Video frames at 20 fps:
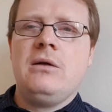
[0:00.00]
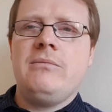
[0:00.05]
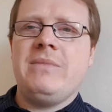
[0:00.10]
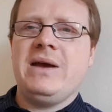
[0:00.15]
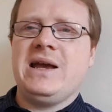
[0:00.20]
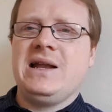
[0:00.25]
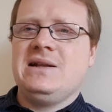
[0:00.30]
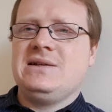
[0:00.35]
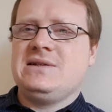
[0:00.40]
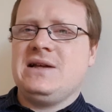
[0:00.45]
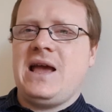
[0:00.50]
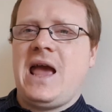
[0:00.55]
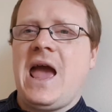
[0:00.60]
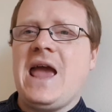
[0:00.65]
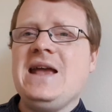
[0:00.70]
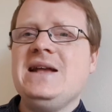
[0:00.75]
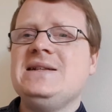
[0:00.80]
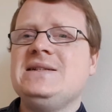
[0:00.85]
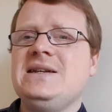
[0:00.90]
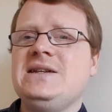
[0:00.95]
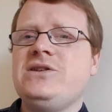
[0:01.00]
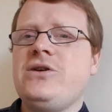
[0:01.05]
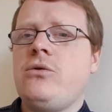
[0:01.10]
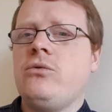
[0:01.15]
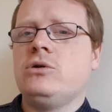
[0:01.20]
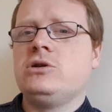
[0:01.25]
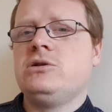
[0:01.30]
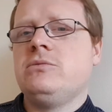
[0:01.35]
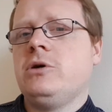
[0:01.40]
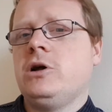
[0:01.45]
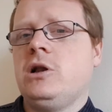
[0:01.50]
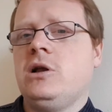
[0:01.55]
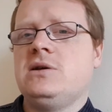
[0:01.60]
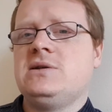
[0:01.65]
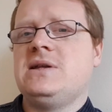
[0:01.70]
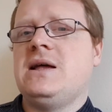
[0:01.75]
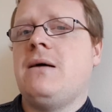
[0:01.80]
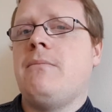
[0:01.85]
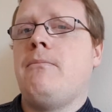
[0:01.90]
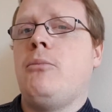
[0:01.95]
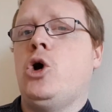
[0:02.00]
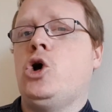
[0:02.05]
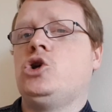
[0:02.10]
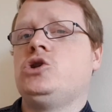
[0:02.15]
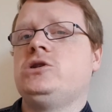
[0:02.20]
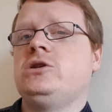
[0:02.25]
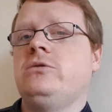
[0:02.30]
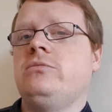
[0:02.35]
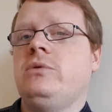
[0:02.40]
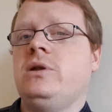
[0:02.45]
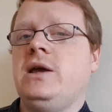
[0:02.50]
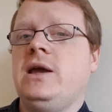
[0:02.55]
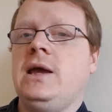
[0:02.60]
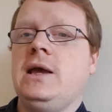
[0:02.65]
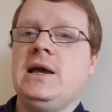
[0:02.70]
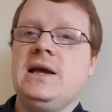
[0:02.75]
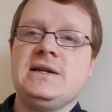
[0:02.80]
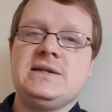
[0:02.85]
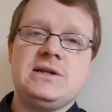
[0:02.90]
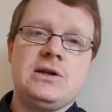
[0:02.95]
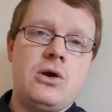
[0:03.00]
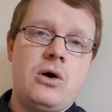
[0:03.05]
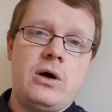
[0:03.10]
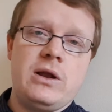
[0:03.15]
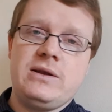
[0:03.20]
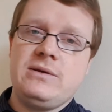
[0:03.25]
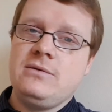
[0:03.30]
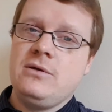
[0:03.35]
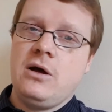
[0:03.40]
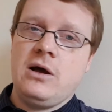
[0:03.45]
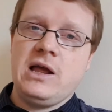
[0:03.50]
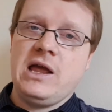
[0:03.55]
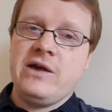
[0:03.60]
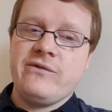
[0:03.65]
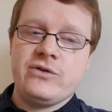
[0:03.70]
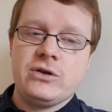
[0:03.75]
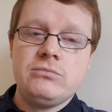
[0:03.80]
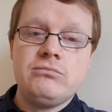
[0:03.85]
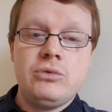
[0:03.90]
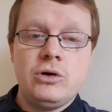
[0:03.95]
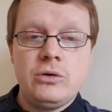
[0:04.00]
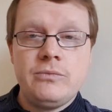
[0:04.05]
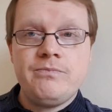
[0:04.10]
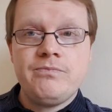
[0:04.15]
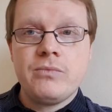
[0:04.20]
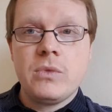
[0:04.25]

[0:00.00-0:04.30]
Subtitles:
making it like 82 or something close to that, possibly. It's not a given, but